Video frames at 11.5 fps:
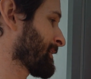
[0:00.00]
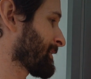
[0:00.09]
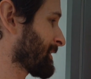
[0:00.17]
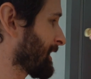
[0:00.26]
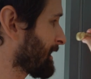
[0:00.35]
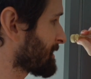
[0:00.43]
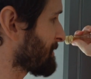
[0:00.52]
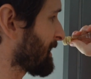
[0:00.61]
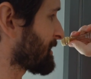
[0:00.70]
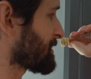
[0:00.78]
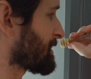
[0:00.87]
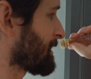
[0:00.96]
The colours
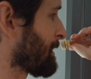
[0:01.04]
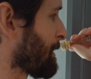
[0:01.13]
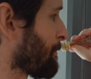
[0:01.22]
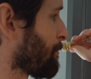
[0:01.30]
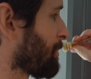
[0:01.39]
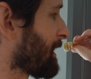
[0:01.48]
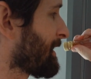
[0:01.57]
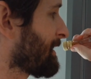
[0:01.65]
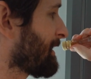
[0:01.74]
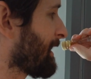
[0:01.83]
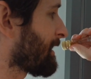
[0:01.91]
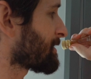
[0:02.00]
managed to
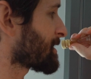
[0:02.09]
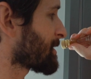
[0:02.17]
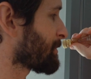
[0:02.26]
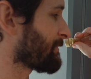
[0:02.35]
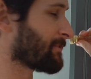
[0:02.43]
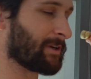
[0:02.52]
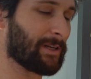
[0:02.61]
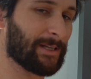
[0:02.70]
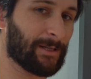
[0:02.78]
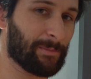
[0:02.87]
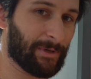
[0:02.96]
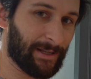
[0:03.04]
bleed out, so we've got a
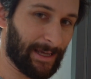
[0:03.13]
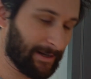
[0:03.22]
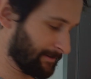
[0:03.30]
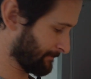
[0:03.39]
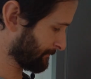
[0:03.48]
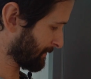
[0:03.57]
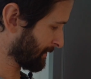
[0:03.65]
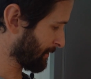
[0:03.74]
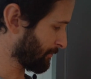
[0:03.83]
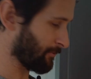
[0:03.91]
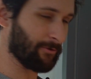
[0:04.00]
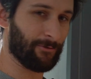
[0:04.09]
little bit of that
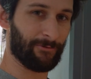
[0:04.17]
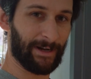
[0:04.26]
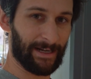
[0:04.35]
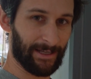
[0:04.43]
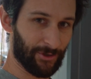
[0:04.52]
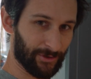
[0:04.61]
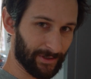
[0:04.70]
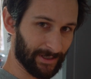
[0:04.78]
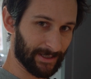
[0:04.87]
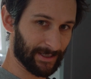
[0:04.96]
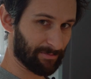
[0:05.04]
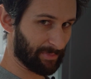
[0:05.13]
ready
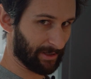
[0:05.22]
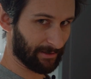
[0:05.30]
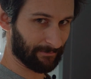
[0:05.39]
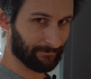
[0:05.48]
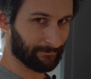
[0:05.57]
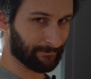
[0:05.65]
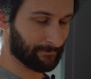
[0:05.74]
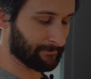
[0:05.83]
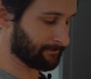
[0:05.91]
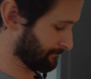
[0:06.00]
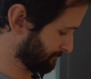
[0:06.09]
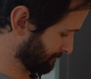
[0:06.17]
goodness, but
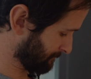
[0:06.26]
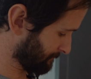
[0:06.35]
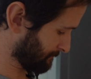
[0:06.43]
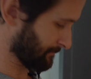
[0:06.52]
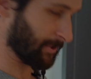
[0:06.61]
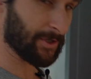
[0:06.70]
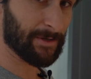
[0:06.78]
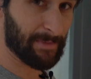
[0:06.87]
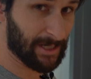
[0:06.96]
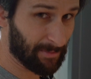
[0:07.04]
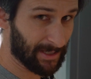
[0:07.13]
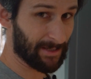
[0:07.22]
those are
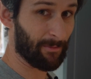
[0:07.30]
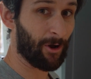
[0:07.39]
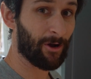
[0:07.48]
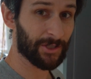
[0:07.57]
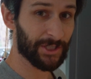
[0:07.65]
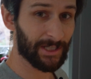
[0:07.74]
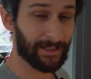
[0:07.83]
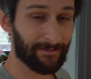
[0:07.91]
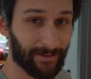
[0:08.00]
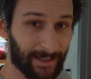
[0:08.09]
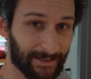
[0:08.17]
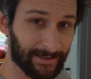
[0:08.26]
meant to be some hot chili
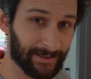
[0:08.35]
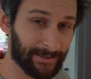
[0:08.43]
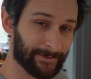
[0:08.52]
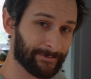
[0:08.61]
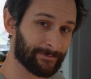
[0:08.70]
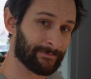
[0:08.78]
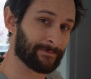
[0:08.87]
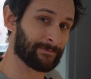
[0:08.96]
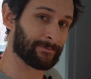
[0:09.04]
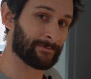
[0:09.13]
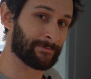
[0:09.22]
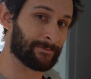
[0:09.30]
flakes.
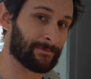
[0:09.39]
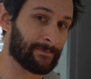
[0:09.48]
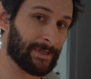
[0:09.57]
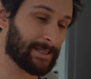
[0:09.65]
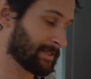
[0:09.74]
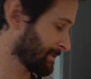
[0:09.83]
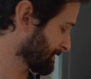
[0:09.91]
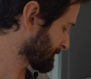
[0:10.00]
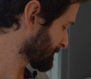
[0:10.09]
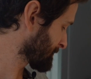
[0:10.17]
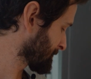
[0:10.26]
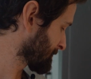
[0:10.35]
You see,
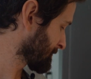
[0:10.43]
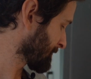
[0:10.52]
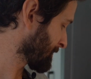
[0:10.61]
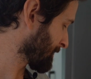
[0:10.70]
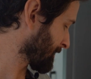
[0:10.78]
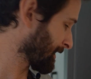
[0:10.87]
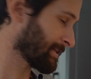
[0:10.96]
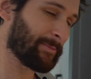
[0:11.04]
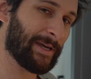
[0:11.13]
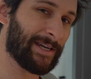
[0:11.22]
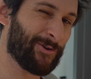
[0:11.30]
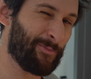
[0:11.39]
I think
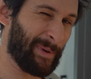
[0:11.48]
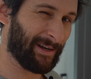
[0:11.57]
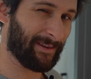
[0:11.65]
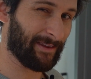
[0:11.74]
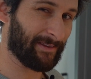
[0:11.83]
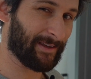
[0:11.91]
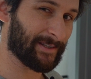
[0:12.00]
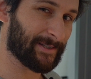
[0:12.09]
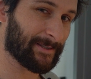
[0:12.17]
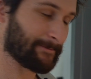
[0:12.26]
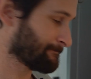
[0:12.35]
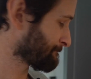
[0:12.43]
we can do better than
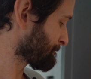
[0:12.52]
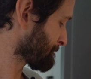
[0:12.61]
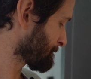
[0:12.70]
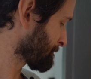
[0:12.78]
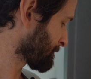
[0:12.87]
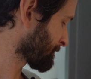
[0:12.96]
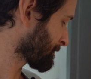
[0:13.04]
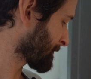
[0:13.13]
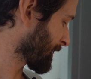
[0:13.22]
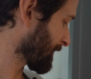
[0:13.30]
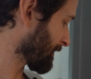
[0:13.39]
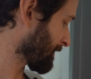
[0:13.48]
this.
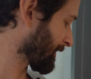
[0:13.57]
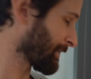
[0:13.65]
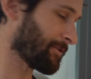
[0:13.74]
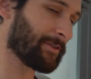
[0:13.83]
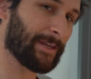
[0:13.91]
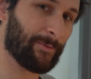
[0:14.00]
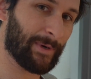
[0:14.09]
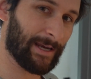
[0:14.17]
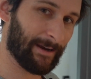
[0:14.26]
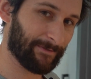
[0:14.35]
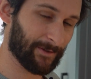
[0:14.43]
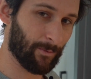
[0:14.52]
I don't think we
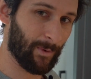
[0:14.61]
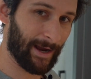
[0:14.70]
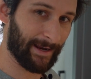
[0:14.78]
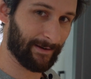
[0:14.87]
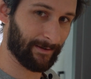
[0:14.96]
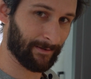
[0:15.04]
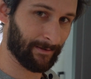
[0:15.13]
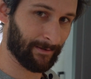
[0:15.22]
have to wait.